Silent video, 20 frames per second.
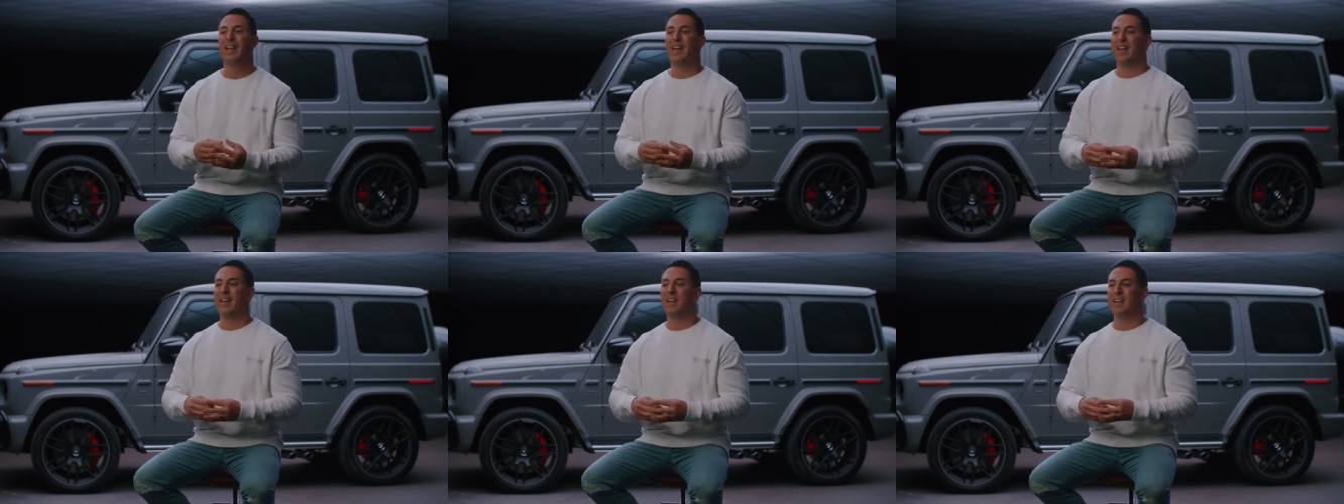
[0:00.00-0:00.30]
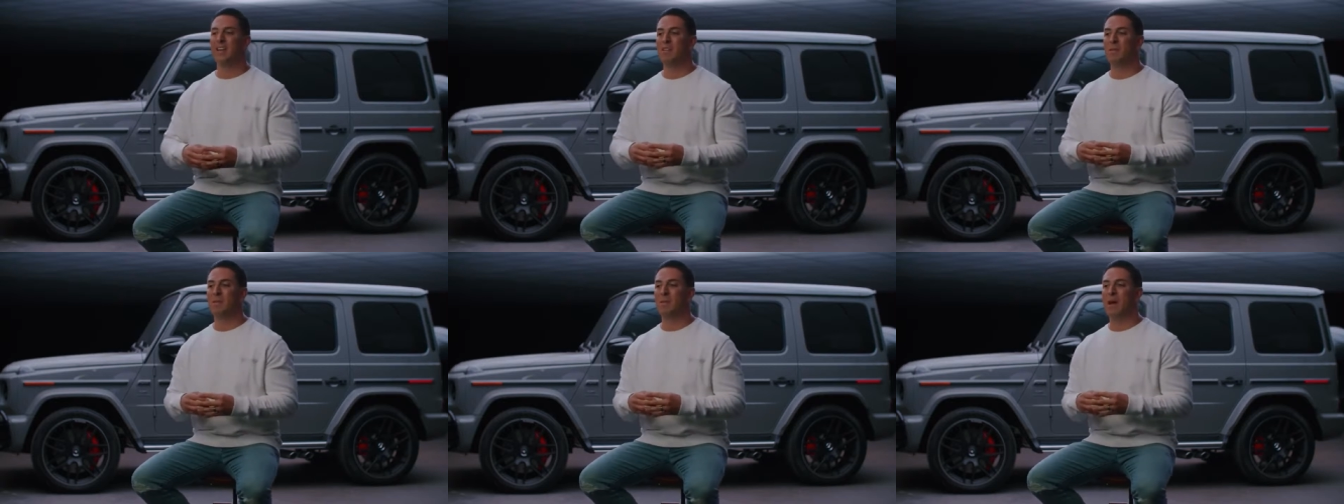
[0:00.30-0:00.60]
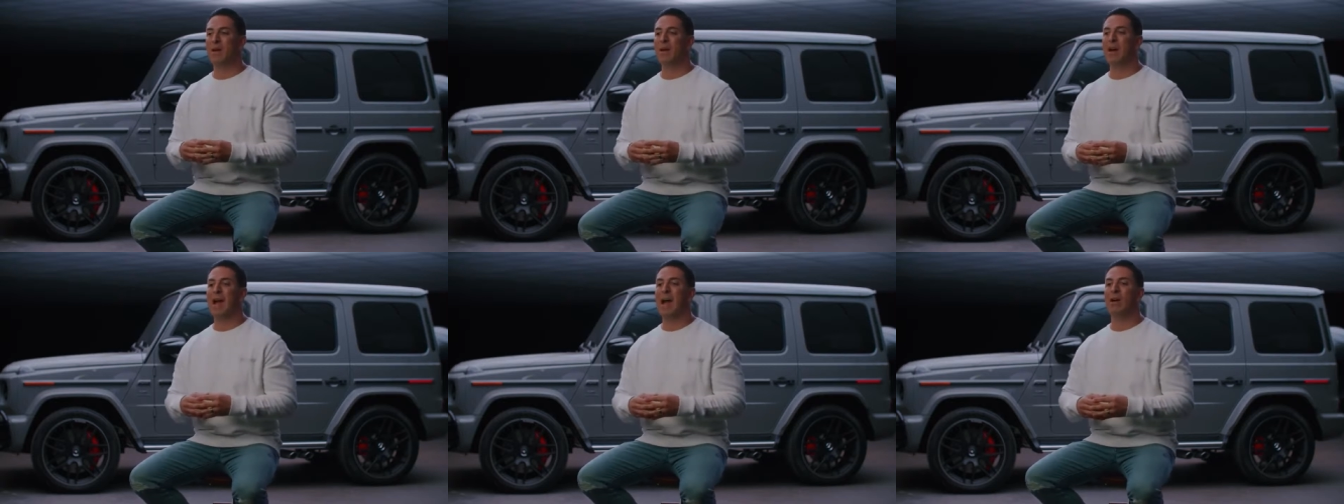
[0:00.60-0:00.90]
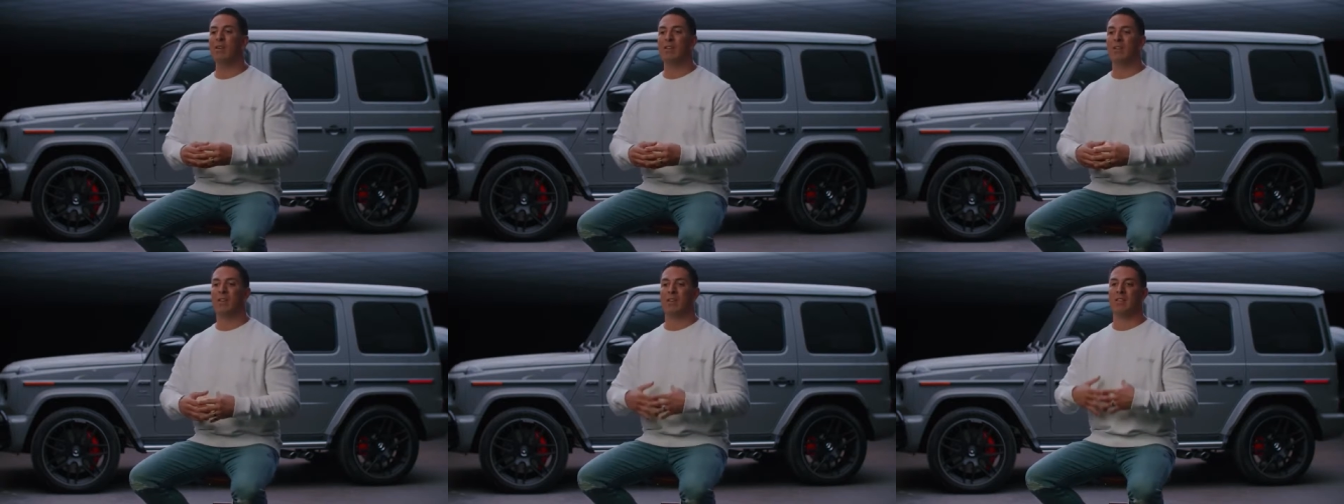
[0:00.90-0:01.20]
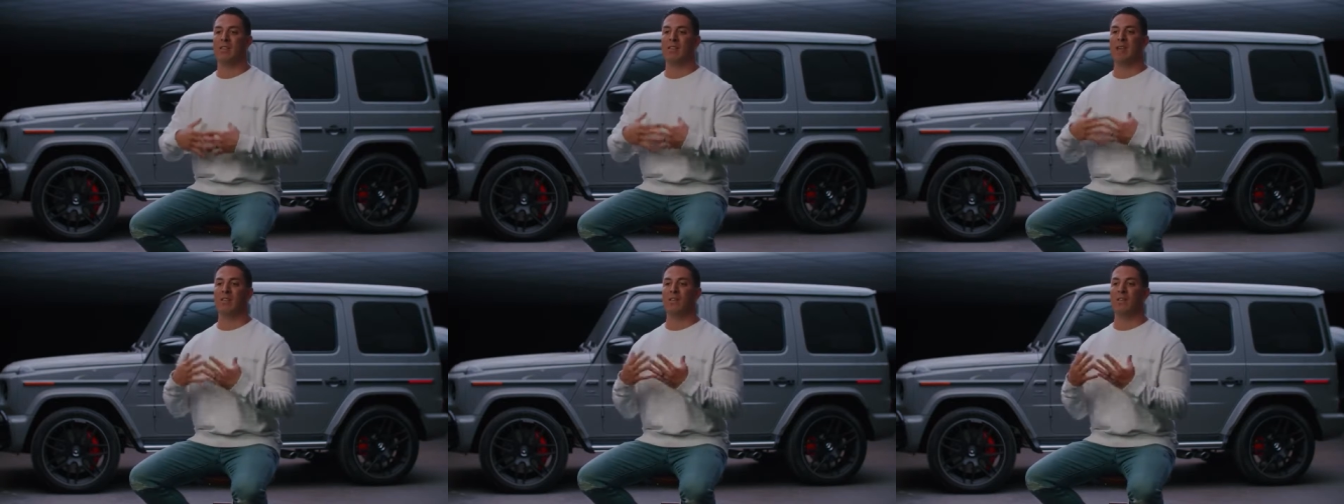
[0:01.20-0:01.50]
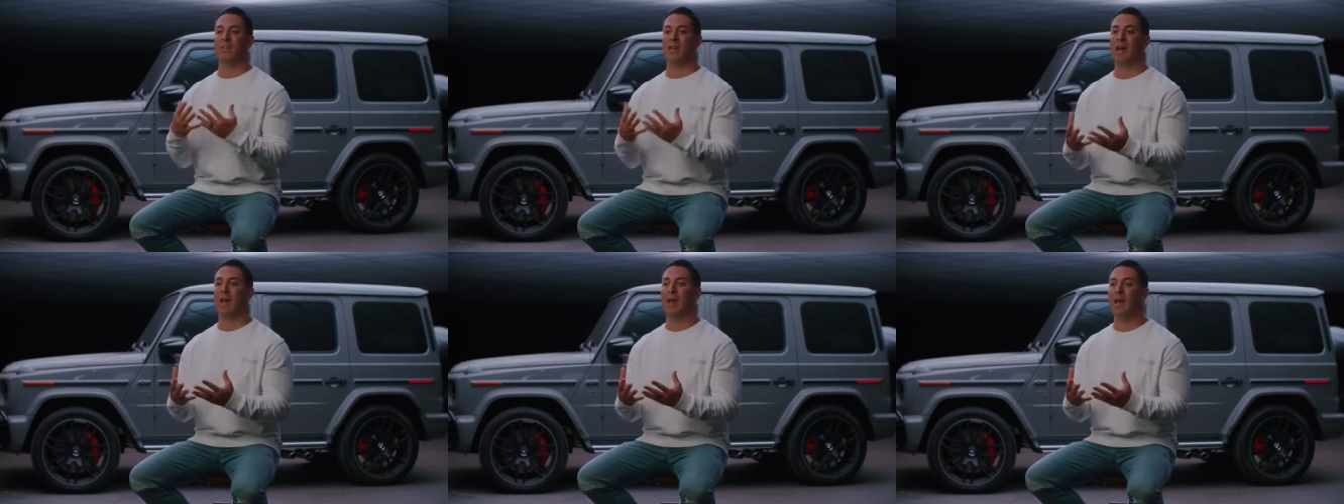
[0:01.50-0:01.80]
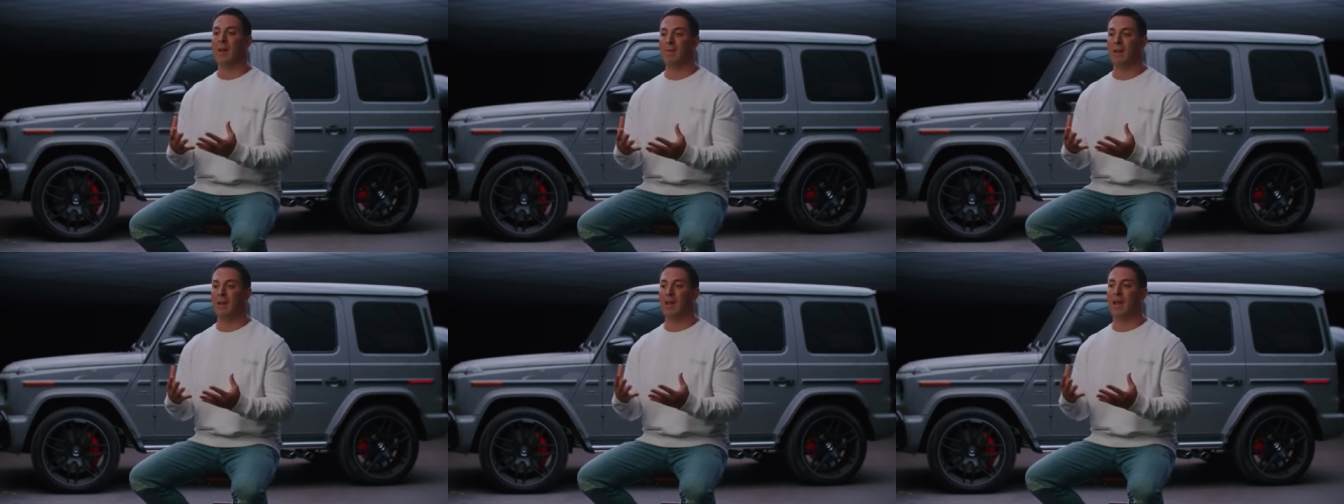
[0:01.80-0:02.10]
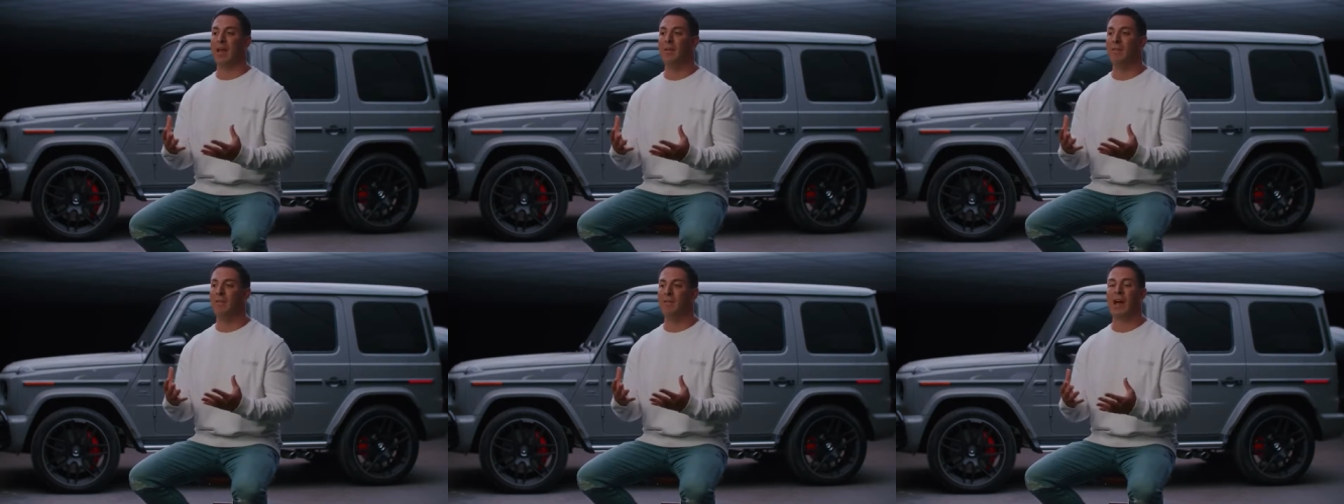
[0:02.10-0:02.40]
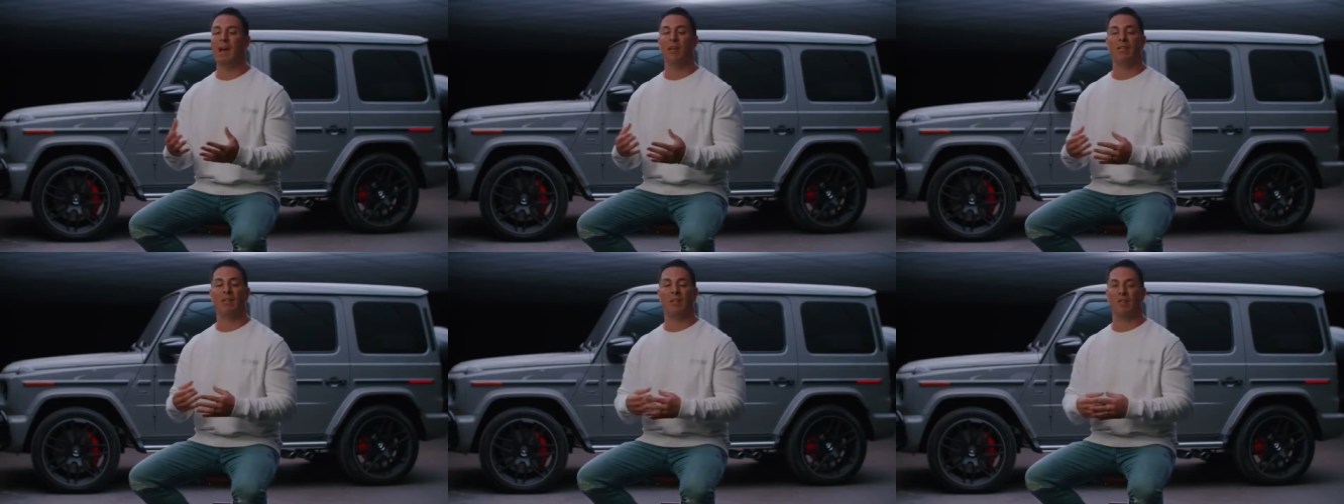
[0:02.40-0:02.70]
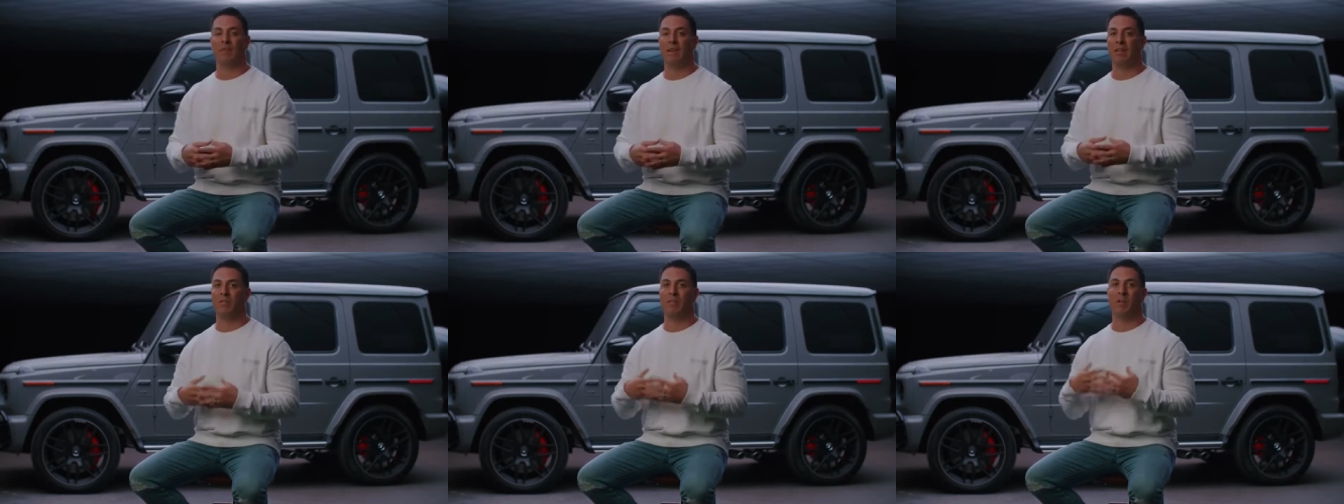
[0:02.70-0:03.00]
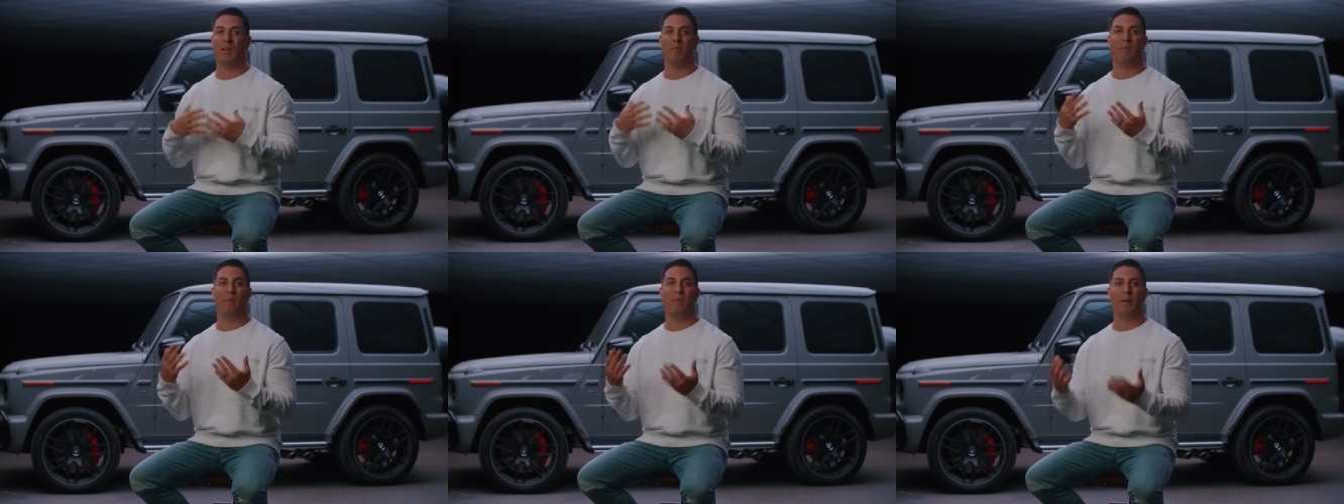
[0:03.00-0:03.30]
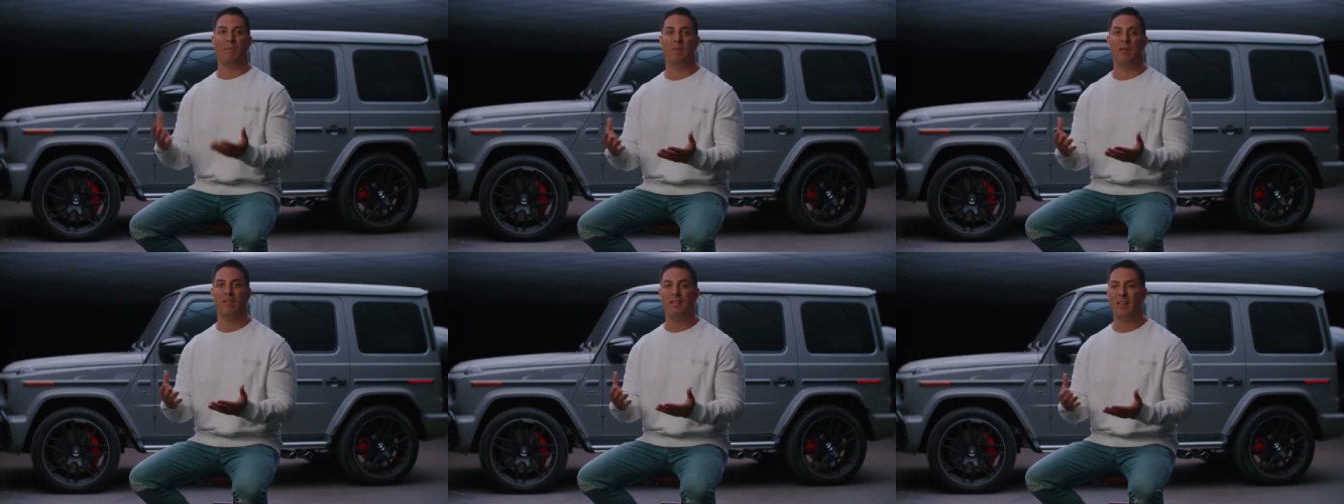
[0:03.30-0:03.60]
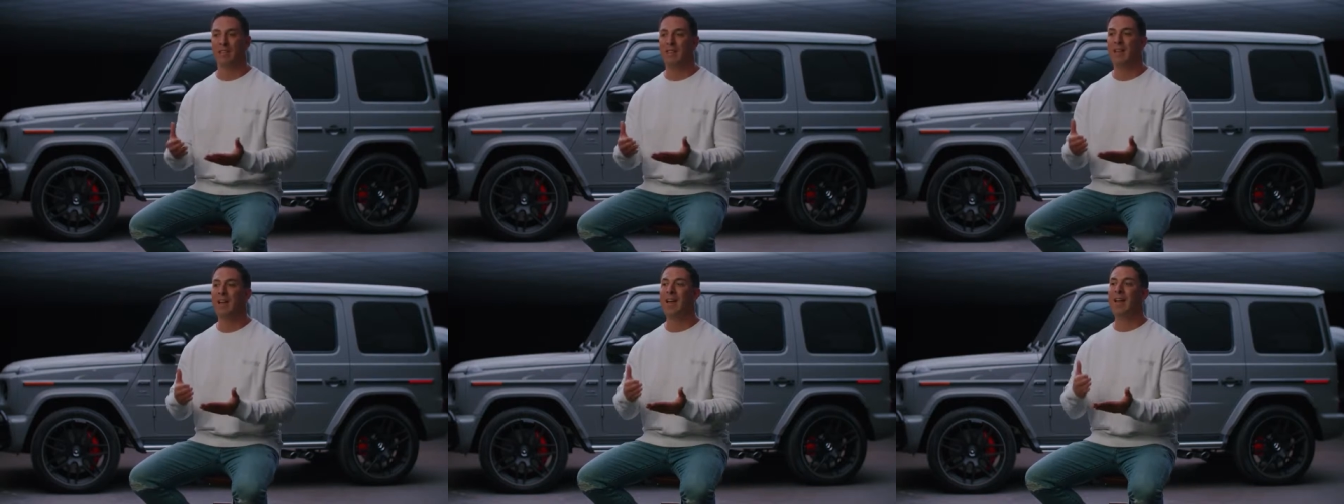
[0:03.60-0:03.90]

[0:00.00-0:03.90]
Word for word: It doesn't matter how successful I am in life, how successful I am in my business.